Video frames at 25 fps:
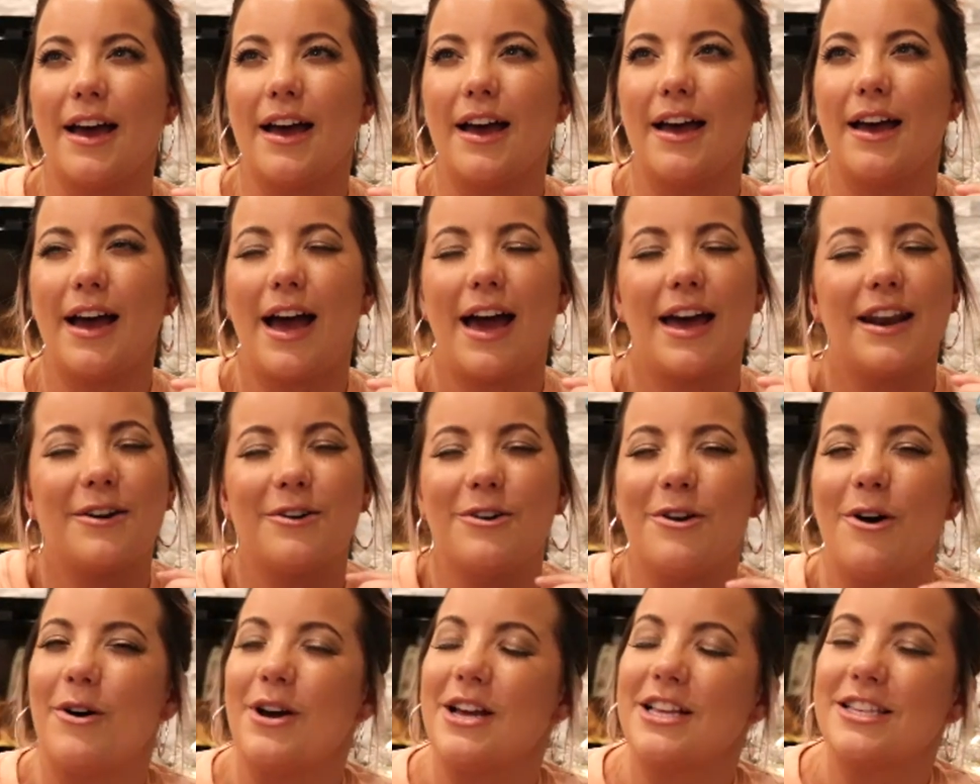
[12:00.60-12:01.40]
I don't
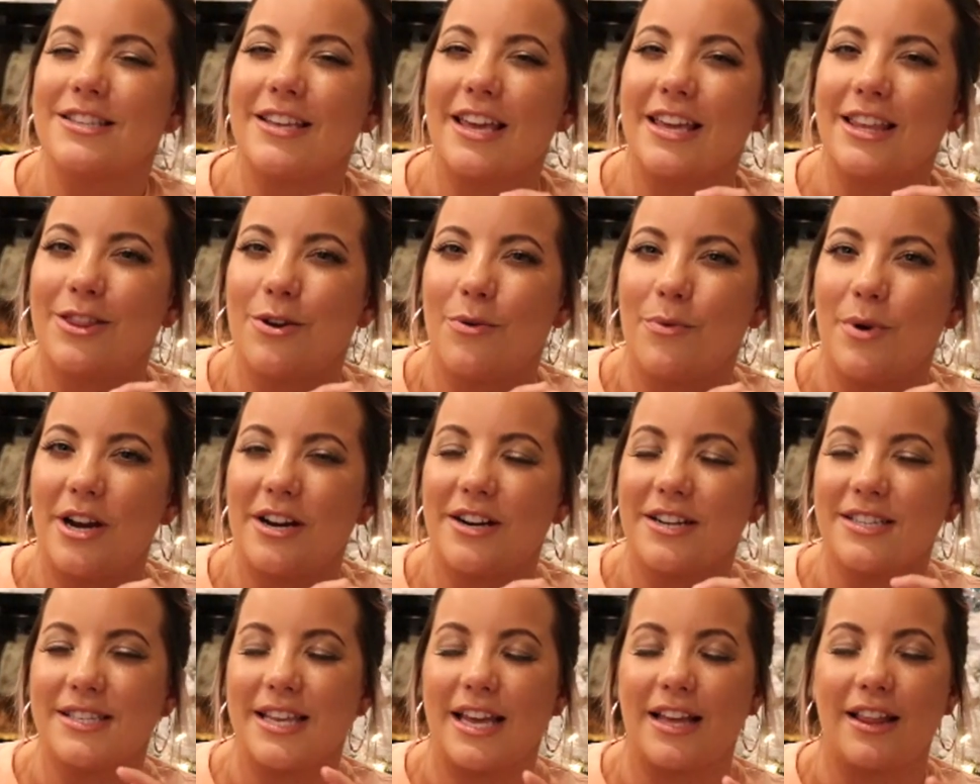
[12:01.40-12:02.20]
know. It's like the
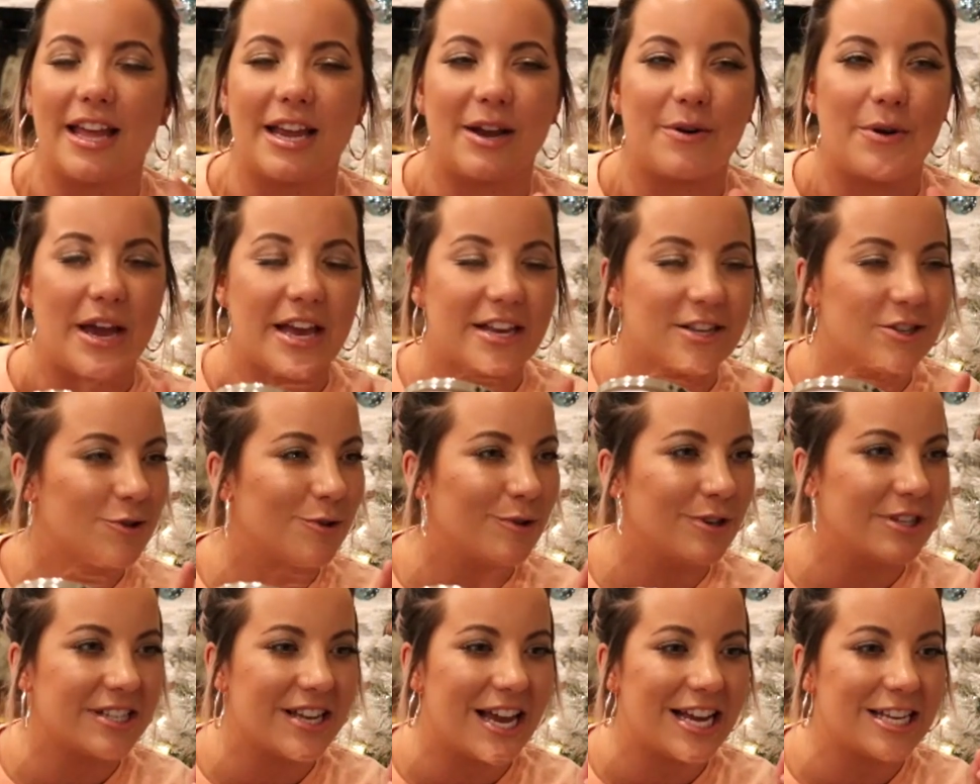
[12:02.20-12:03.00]
weirdest thing. Like as soon
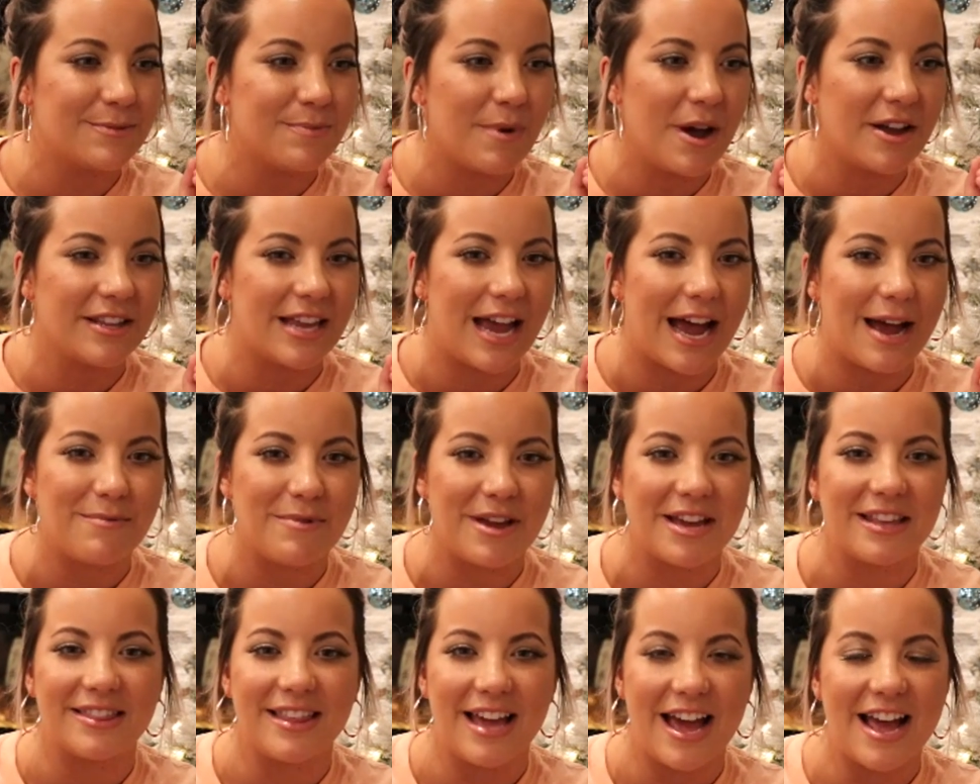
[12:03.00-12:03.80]
as I smelled it, I'm
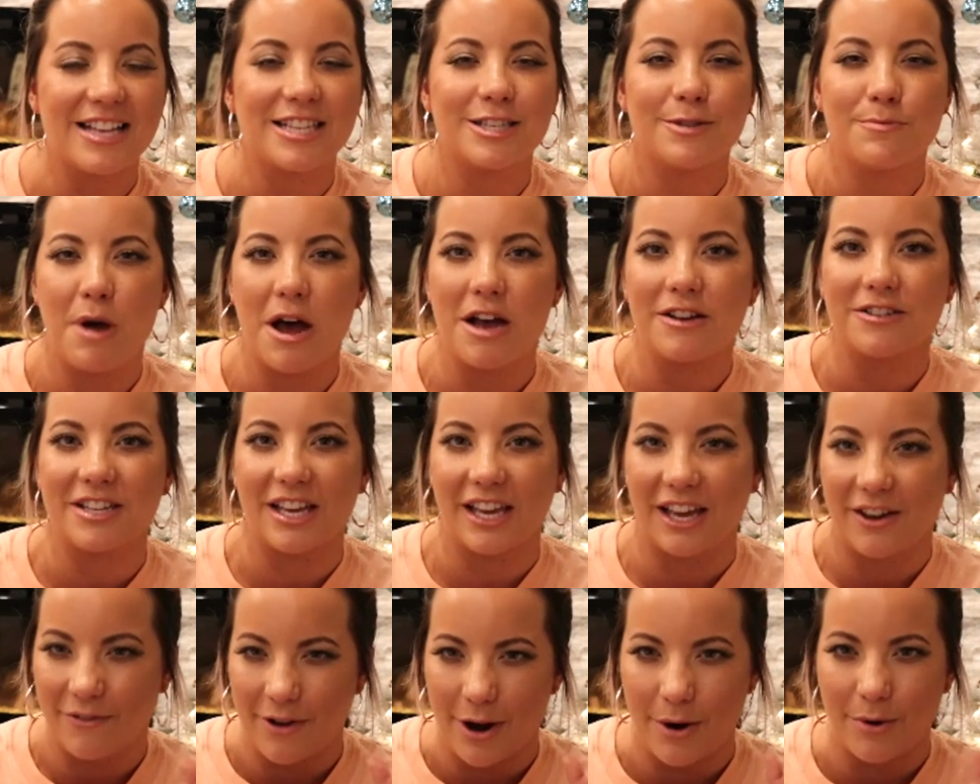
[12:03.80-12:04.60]
like, that smells
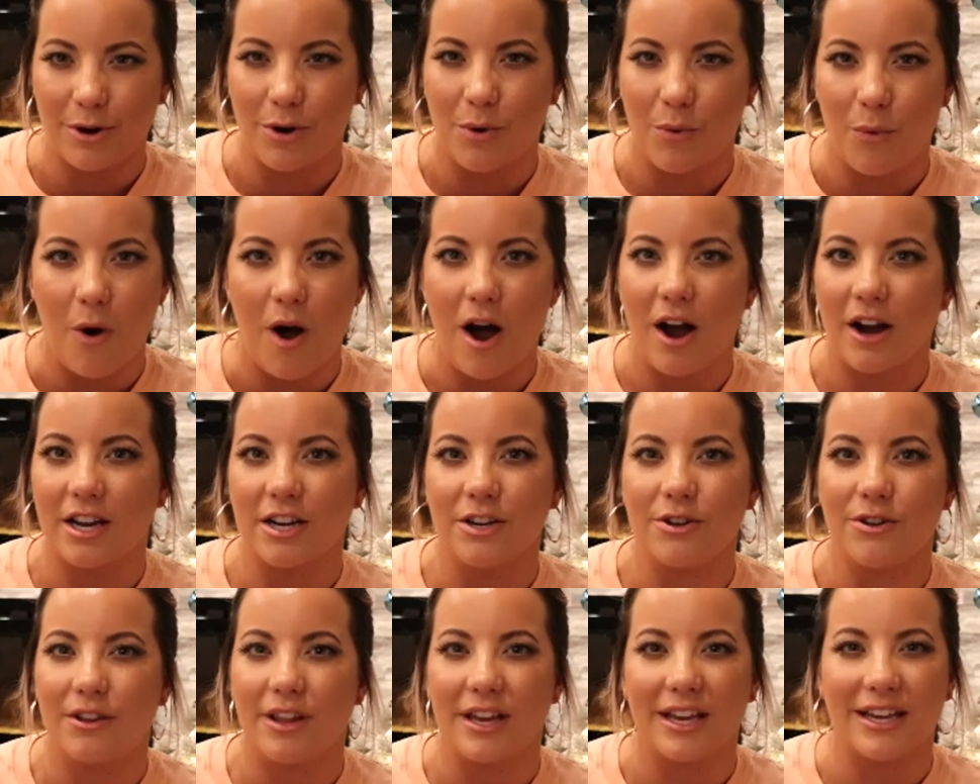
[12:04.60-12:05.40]
like if I were to walk
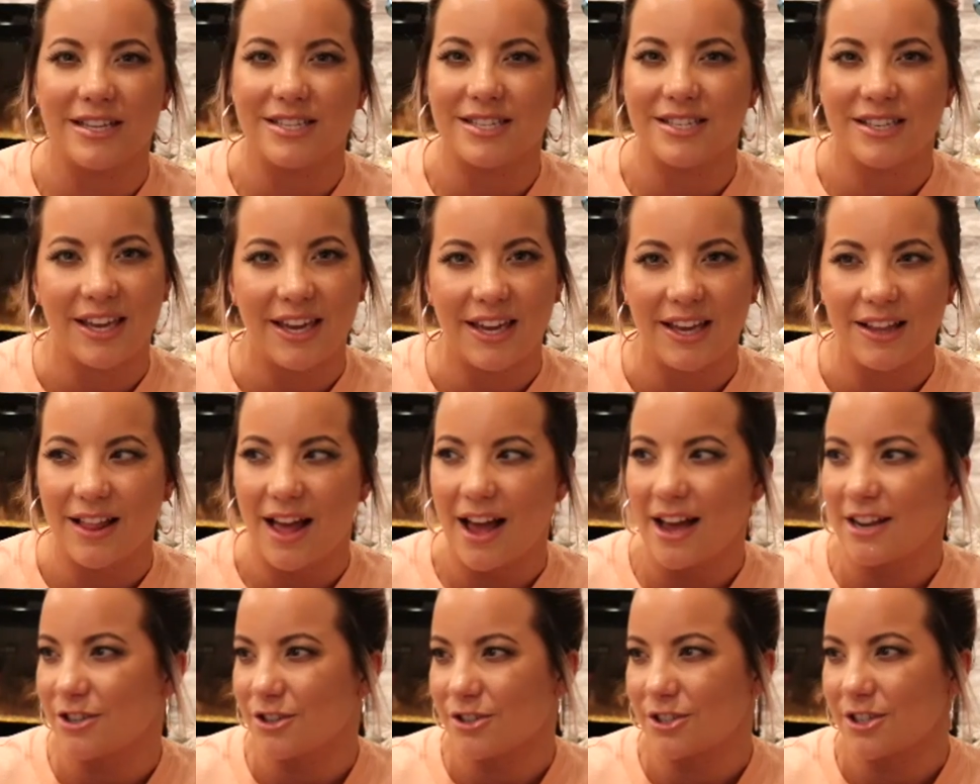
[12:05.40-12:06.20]
into like a ski
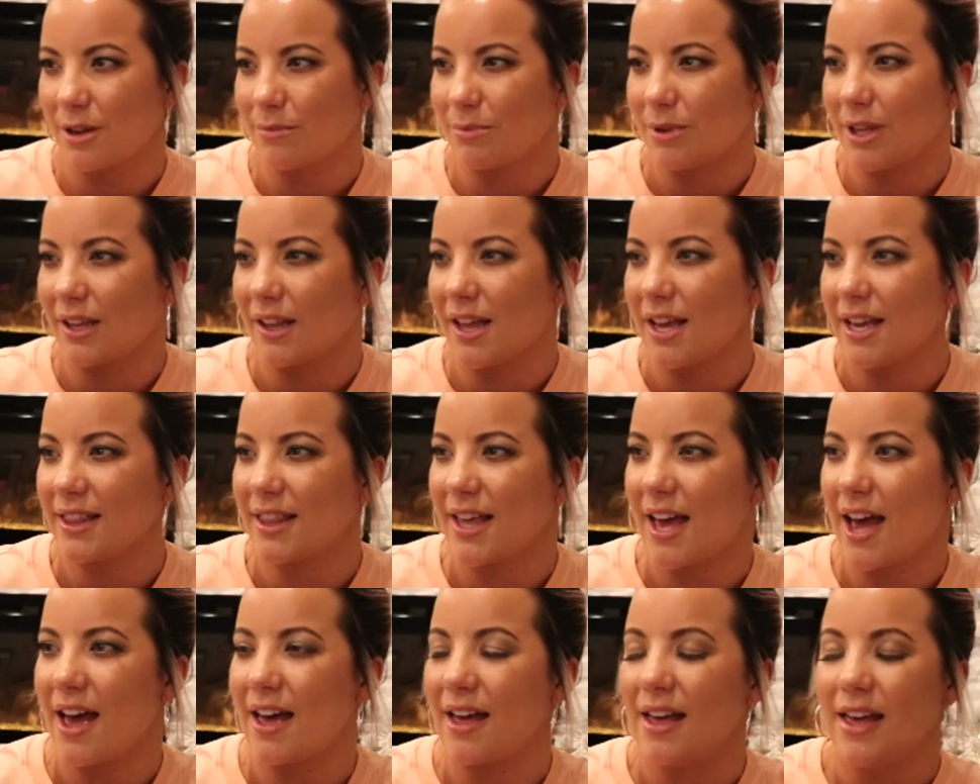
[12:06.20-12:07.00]
lodge or something like
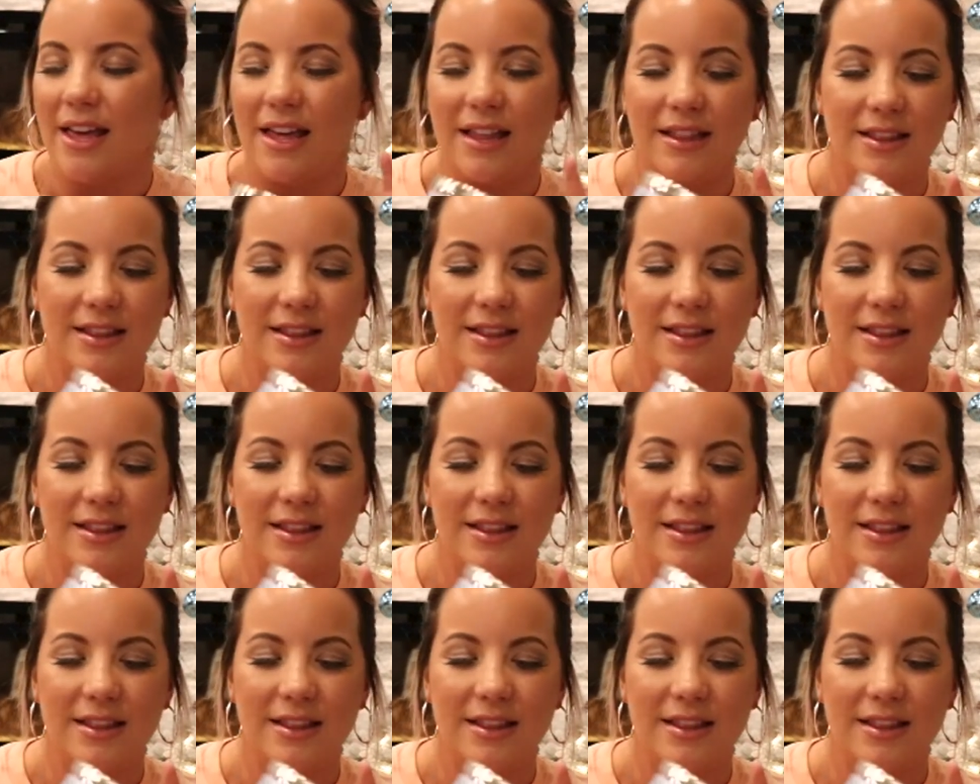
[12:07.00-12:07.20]
that.